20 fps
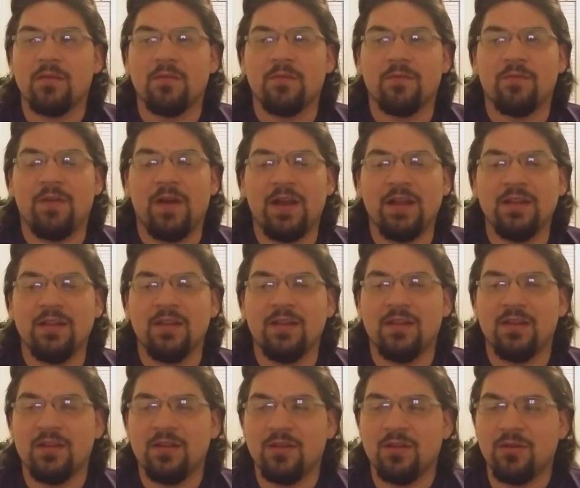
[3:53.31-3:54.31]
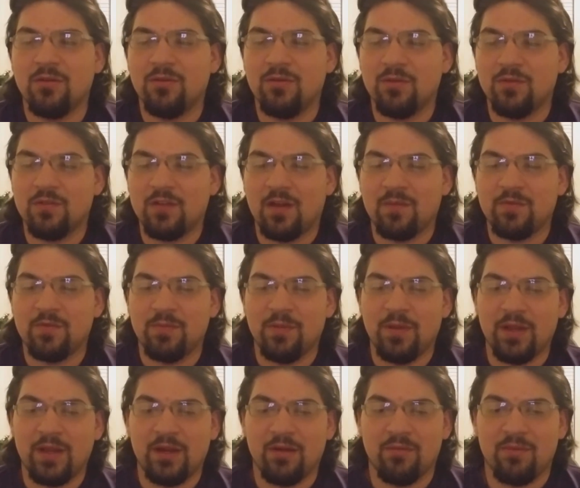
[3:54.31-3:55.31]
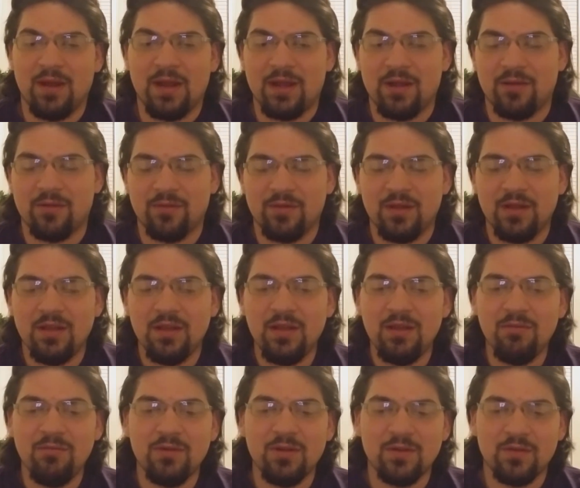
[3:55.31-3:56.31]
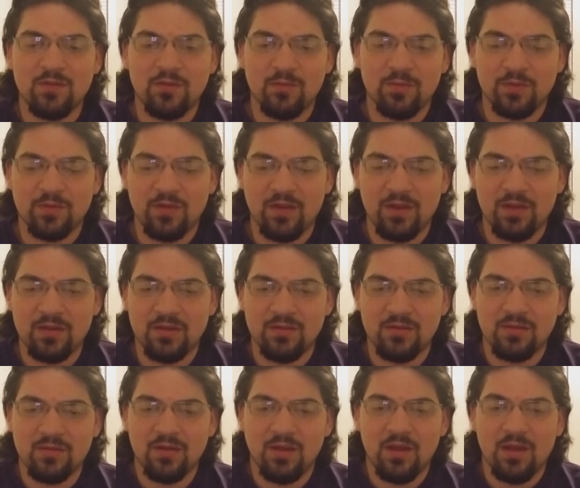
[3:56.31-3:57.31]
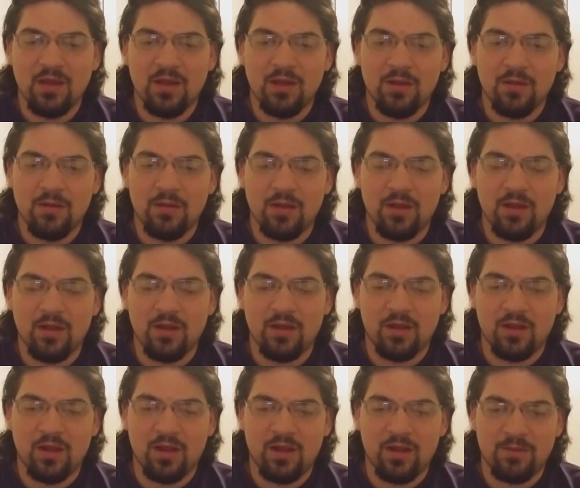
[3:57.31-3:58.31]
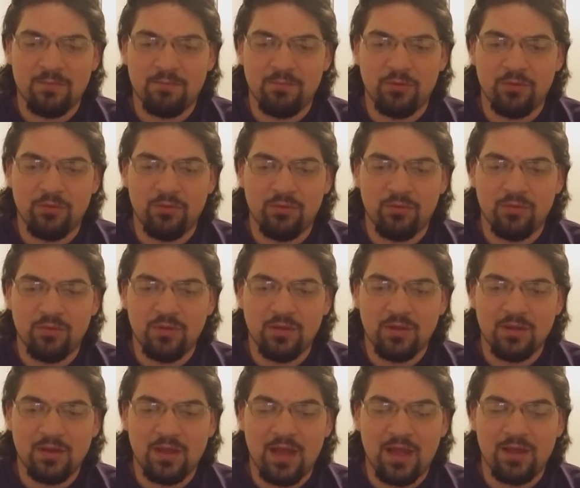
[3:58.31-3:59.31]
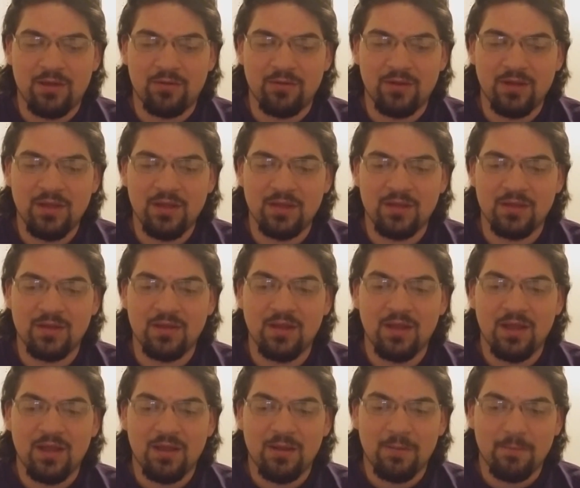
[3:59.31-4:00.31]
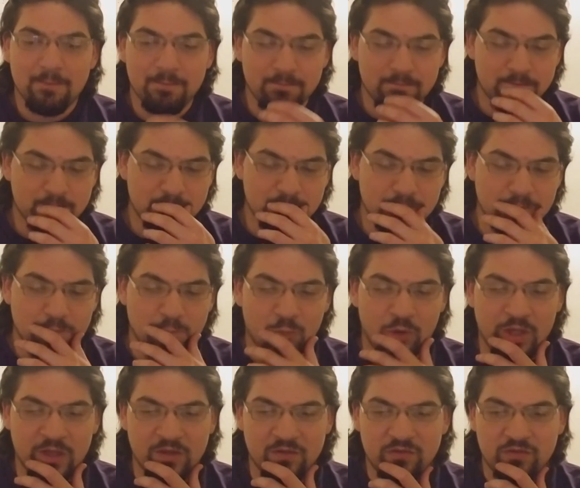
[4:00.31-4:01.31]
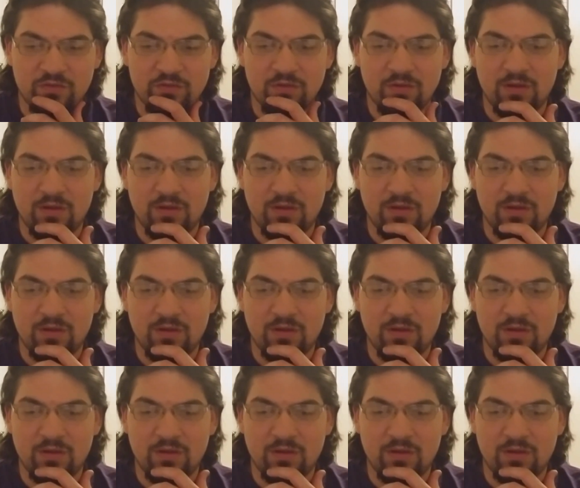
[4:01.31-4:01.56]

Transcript: finally, Goku stops playing around and he went Super Saiyan God Blue Kaioken, which